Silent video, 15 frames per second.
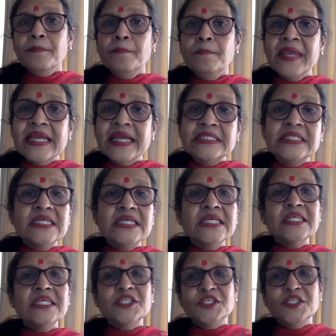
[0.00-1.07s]

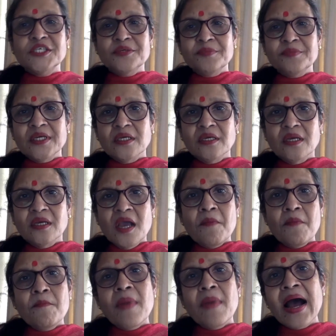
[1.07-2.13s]
Beti Cheemi,
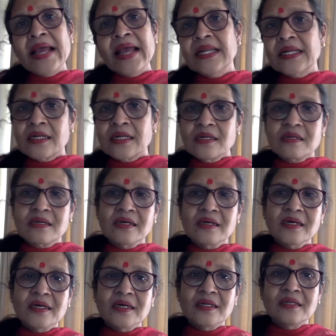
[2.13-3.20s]
my little
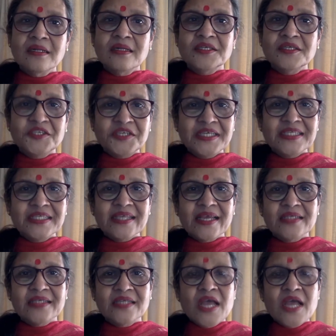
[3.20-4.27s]
girl, she said.
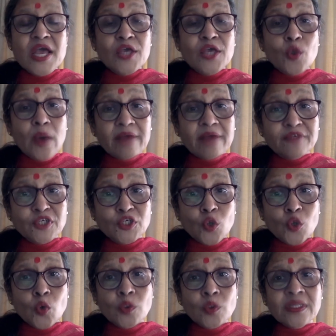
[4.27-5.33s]
You have
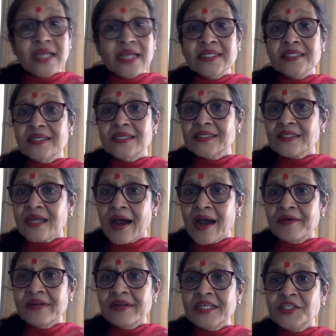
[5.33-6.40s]
shown that it is
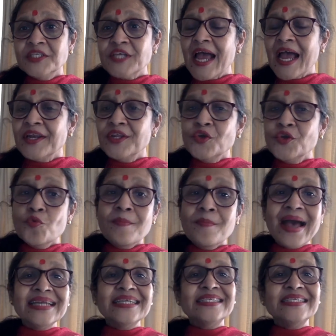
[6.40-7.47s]
courage and
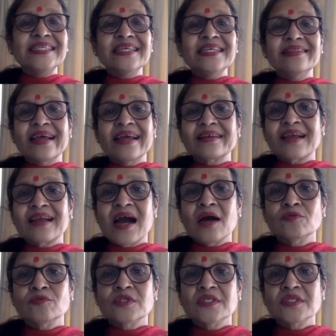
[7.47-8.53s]
humanity that
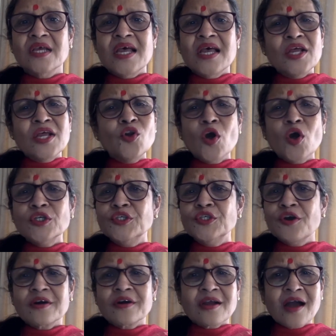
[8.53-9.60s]
counts, not your
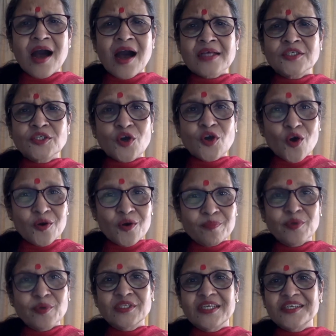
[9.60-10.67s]
caste or
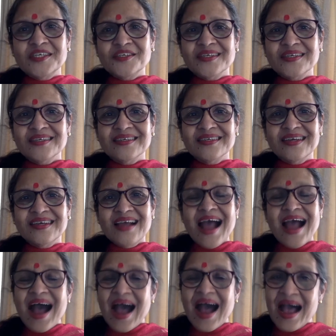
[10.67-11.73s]
position.
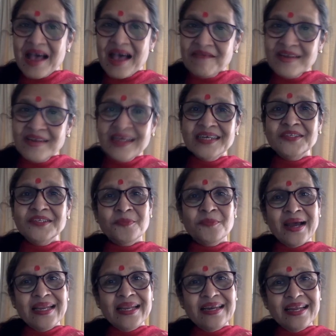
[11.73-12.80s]
I have learnt my
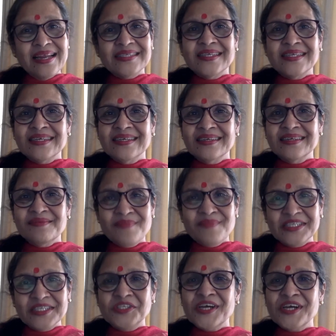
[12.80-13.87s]
lesson, my
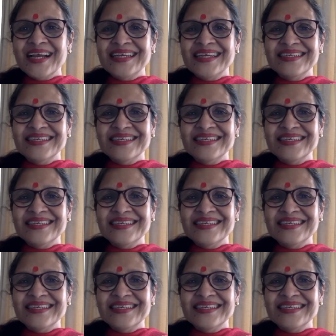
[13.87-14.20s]
child.